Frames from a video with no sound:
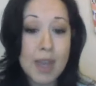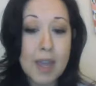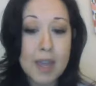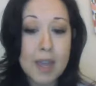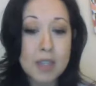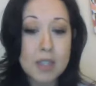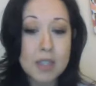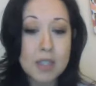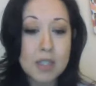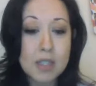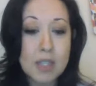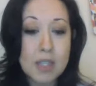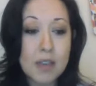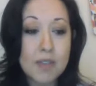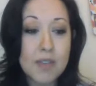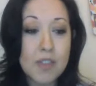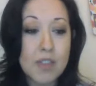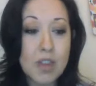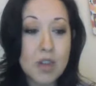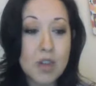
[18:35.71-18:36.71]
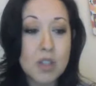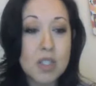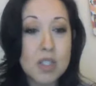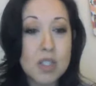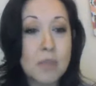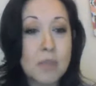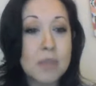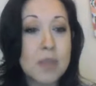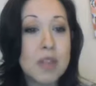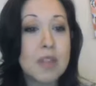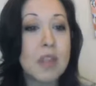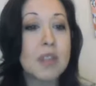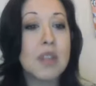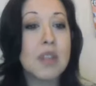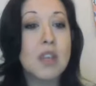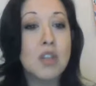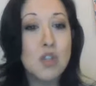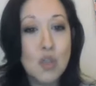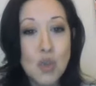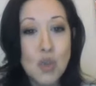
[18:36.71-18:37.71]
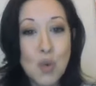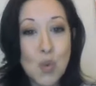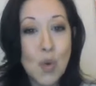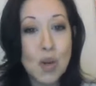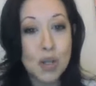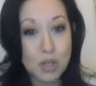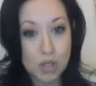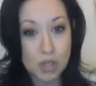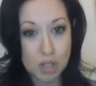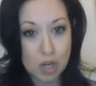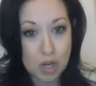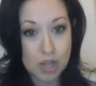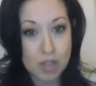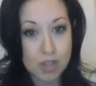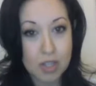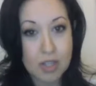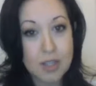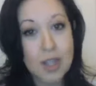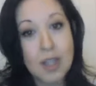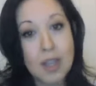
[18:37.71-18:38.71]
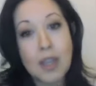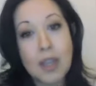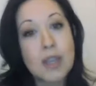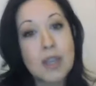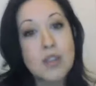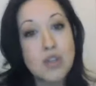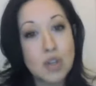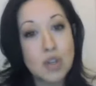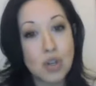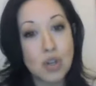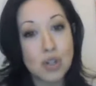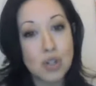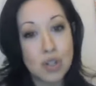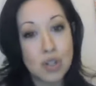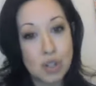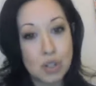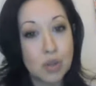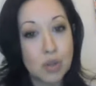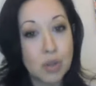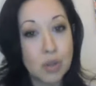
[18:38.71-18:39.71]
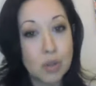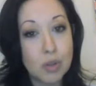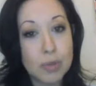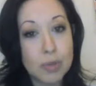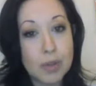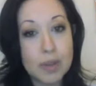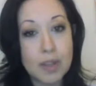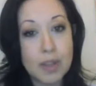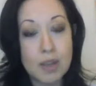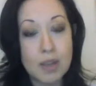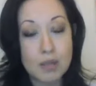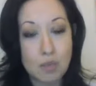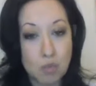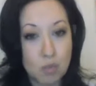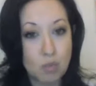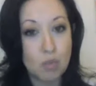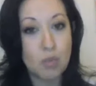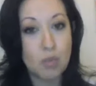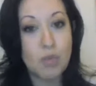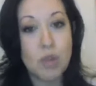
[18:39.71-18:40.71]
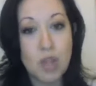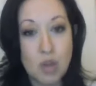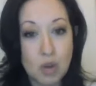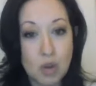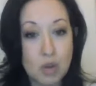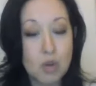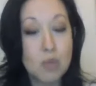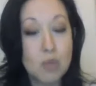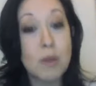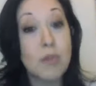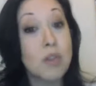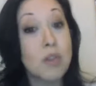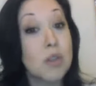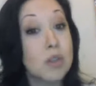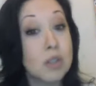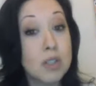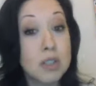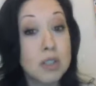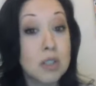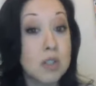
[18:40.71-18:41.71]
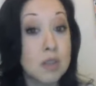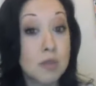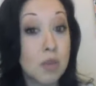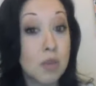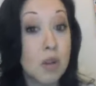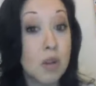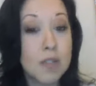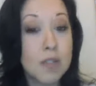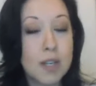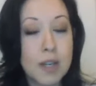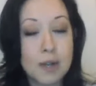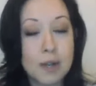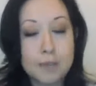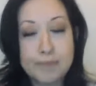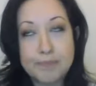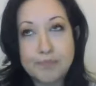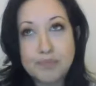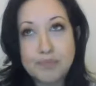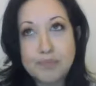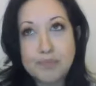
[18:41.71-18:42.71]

And if there's something that they do want to share, then they can turn to the group and, whomever is involved in it.